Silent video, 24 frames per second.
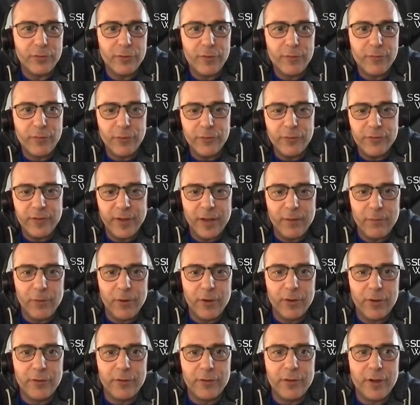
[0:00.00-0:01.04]
So the first thing
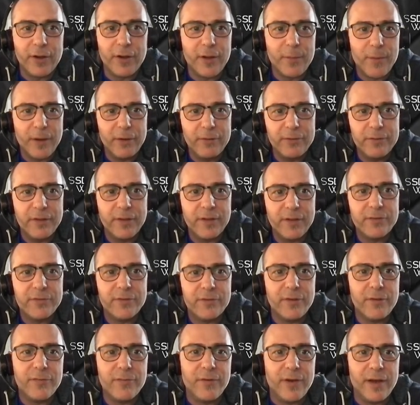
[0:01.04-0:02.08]
I wanted to talk about
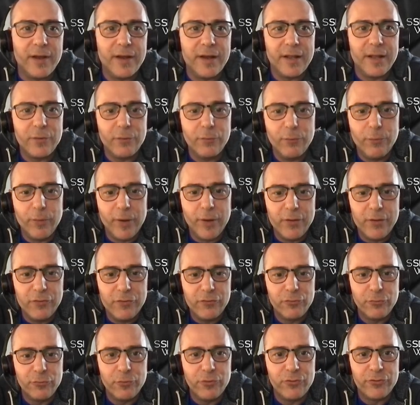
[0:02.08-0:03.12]
is the fact that
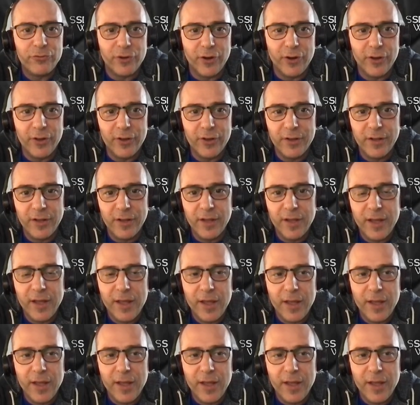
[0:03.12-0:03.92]
once we started